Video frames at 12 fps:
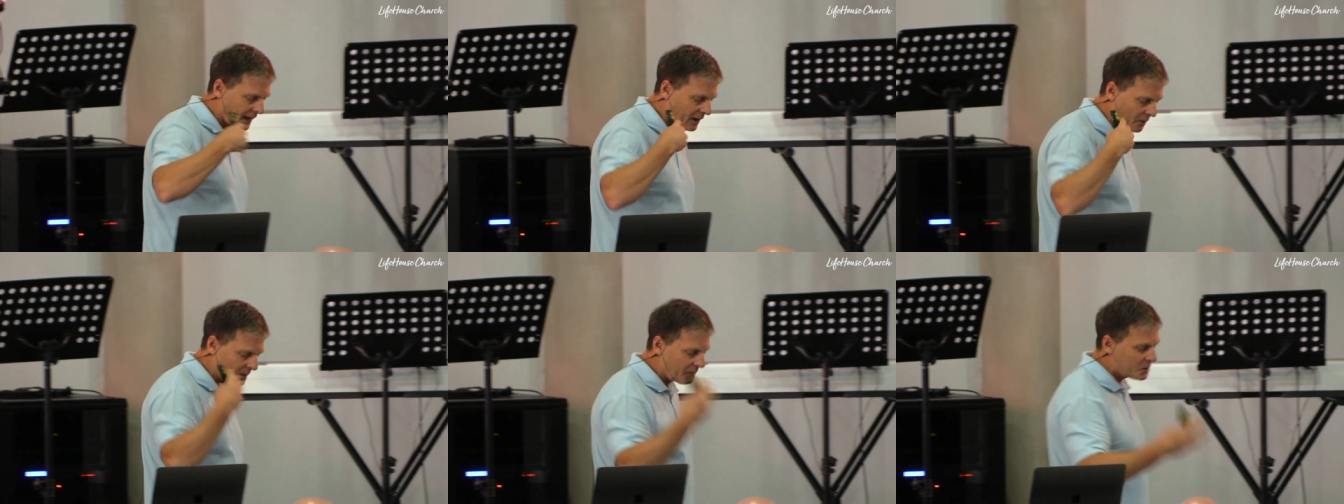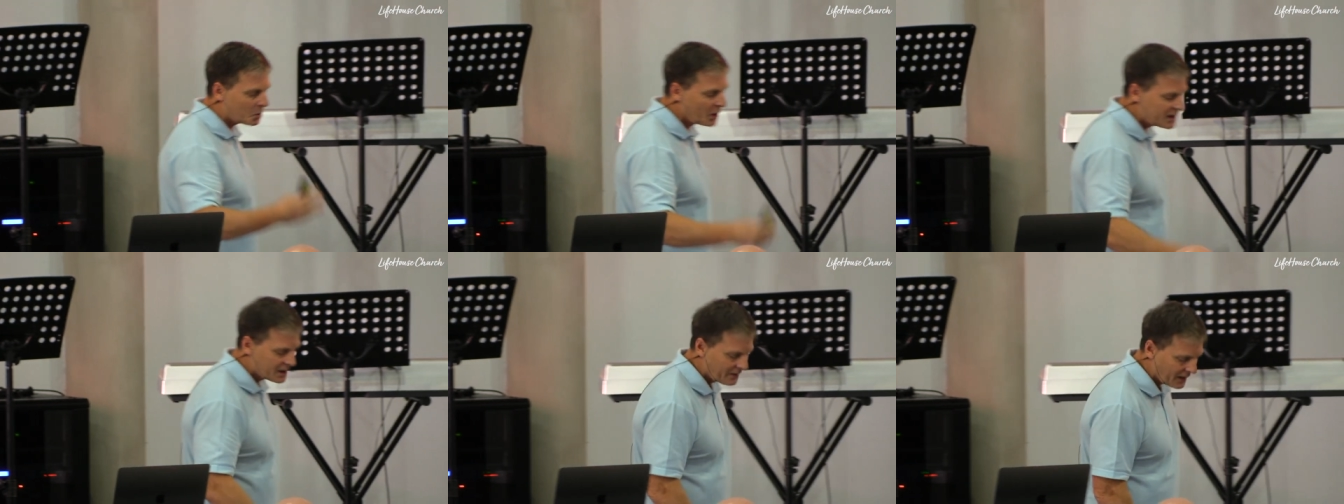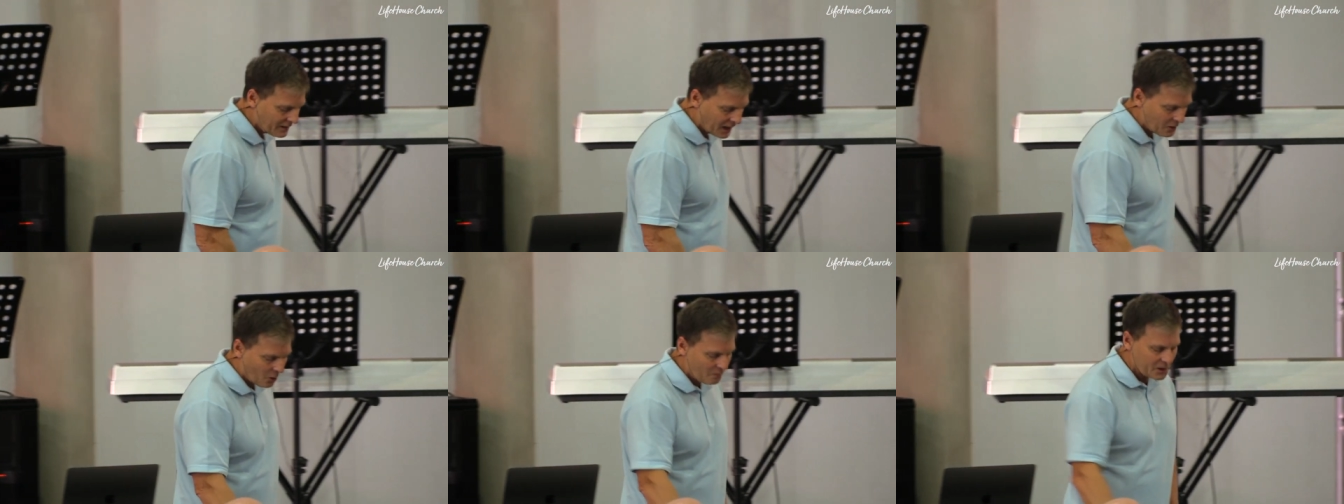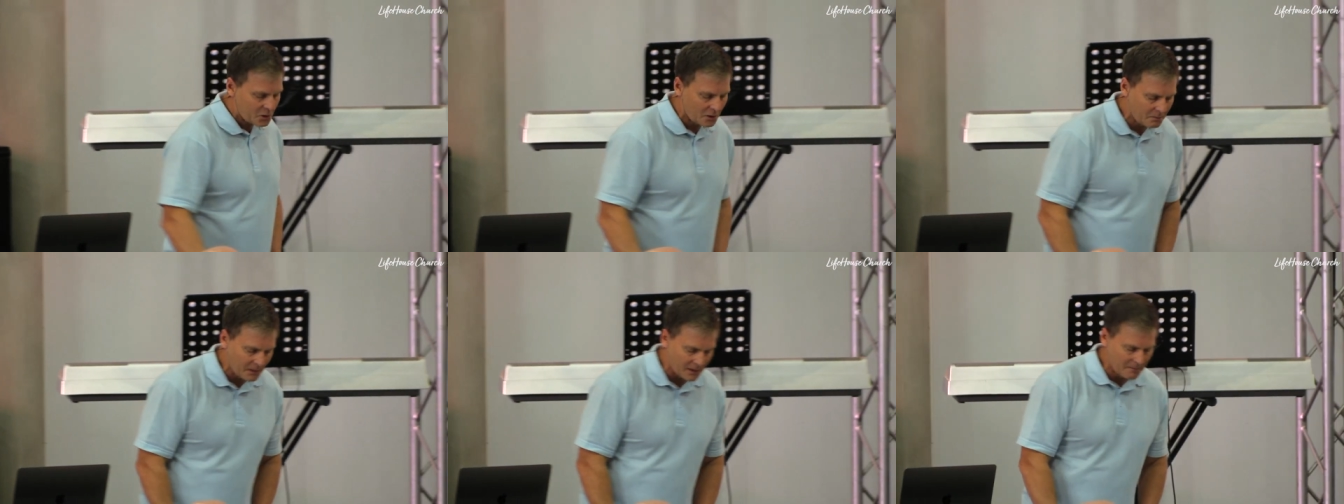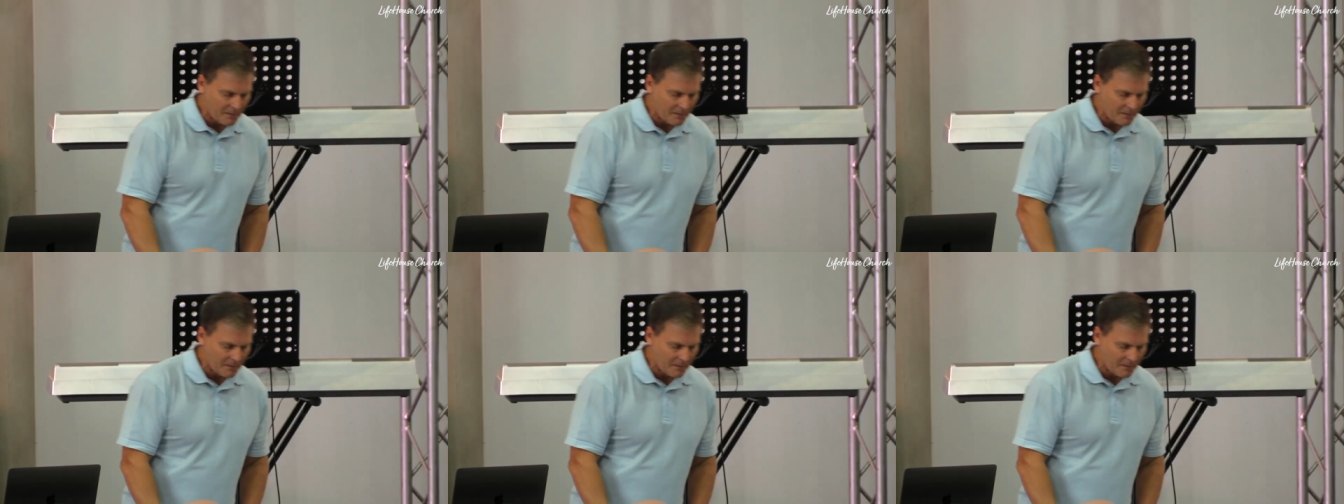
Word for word: are a bit sweeter than they normally should be.